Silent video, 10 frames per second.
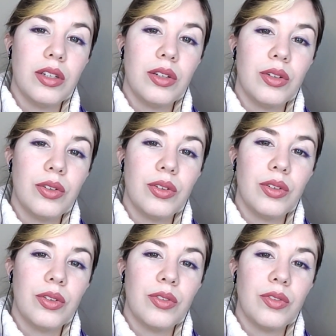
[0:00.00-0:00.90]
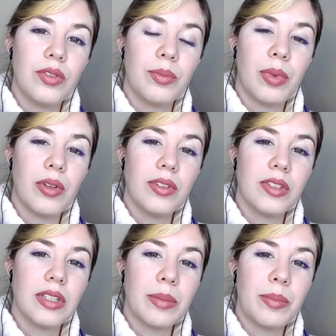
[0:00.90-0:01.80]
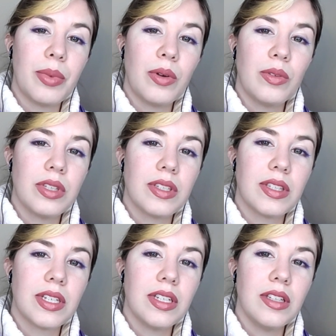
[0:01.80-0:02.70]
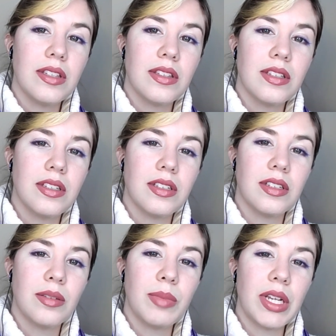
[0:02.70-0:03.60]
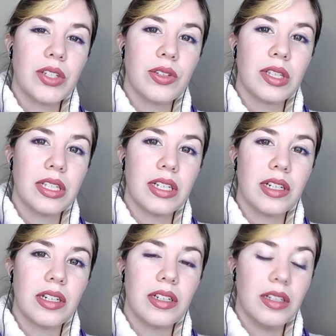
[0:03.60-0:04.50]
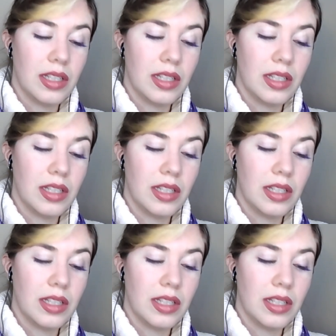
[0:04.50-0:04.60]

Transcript: for pulses at both sites. Make sure that they're